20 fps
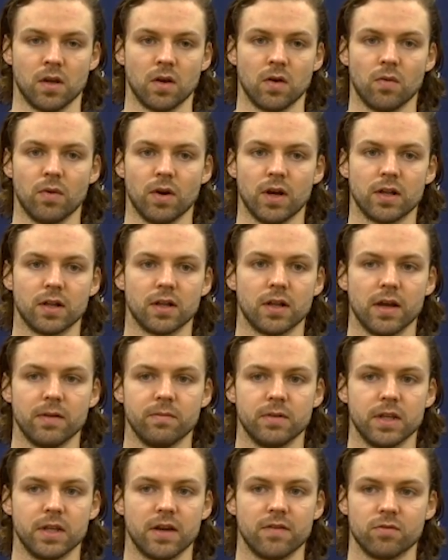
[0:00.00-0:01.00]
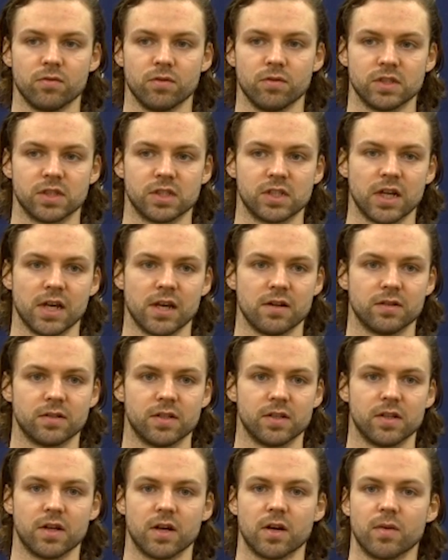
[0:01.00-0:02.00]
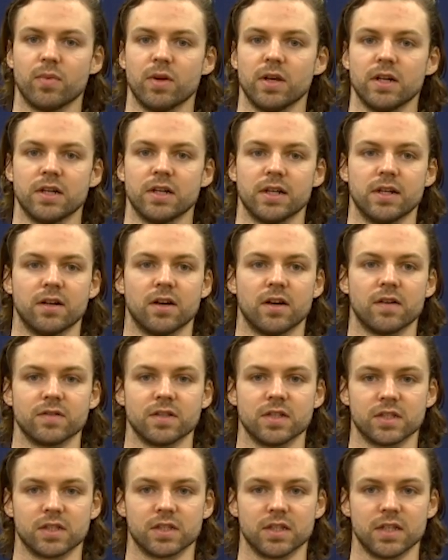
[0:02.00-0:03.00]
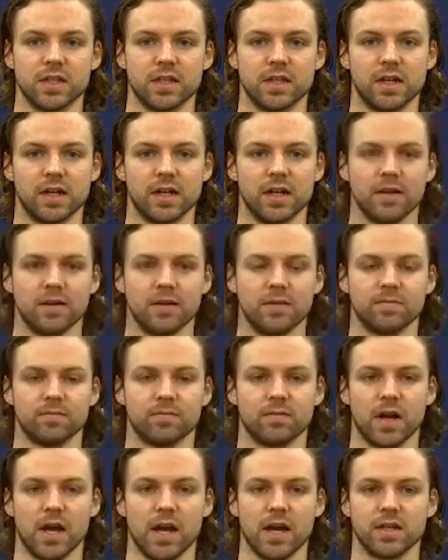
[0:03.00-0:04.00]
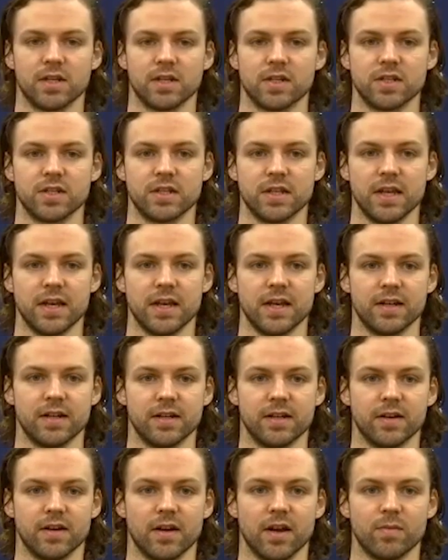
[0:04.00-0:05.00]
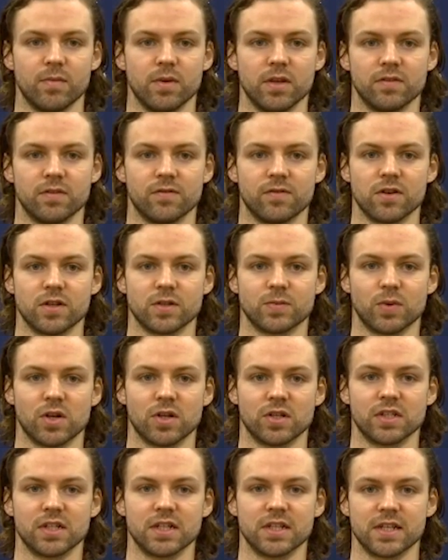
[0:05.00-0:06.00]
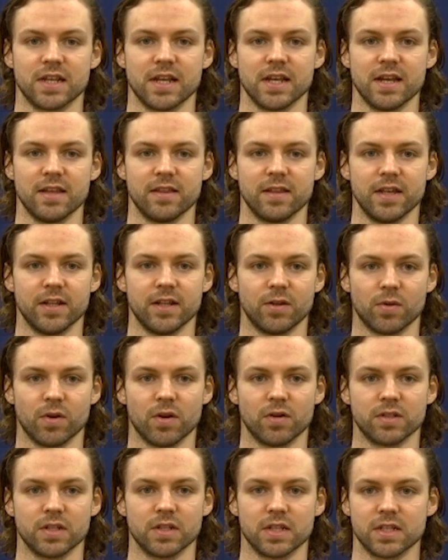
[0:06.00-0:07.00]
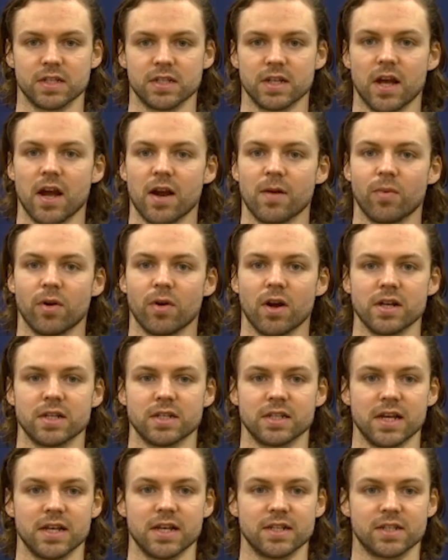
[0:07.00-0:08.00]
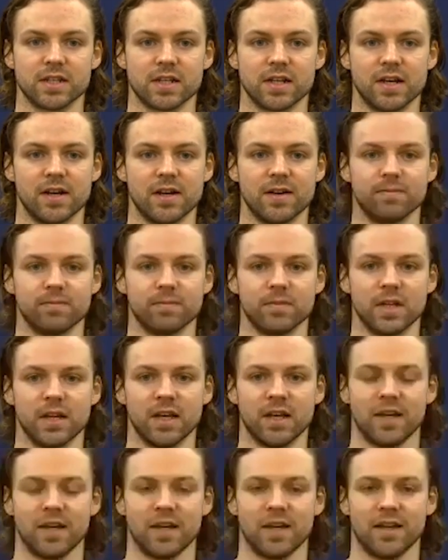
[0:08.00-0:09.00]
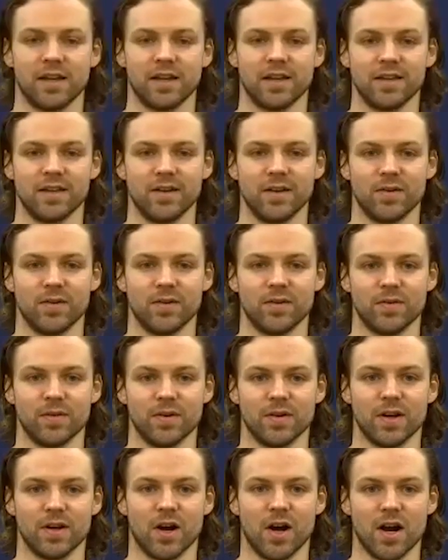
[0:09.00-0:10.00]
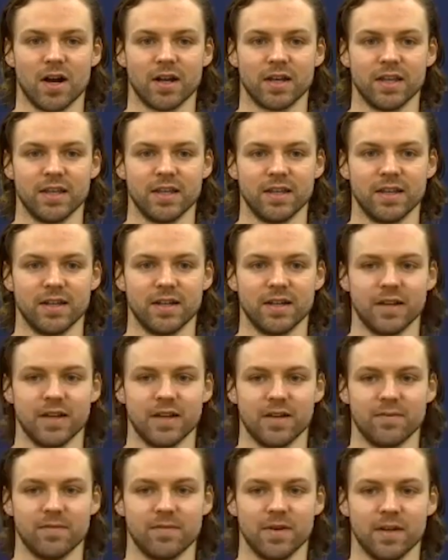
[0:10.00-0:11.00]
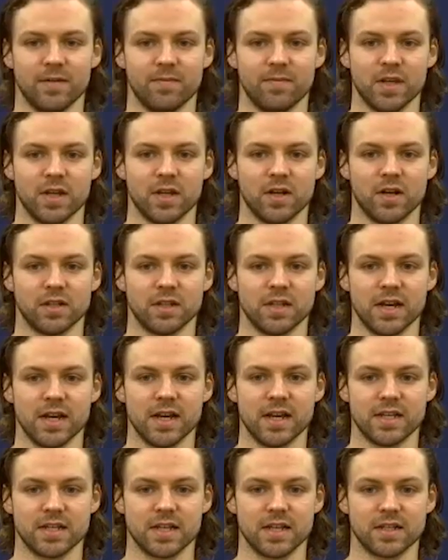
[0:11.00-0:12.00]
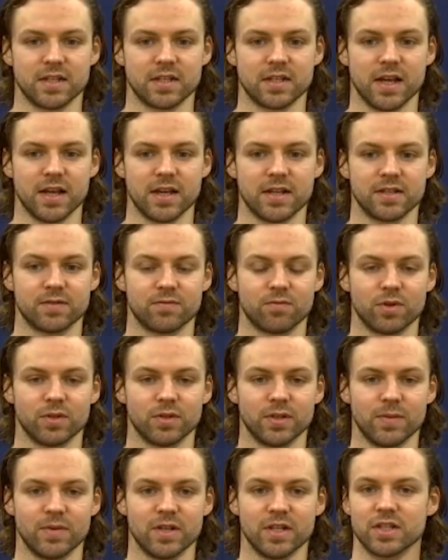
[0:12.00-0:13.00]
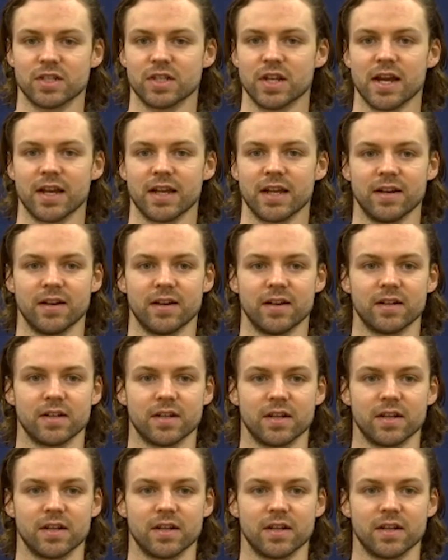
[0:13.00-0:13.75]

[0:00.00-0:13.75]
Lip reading: Well, I mean, everyone's entitled to their opinion, obviously. I understand, and I'd be the first person to say that throughout this entire process, you know, hockey and being on the ice has really been second.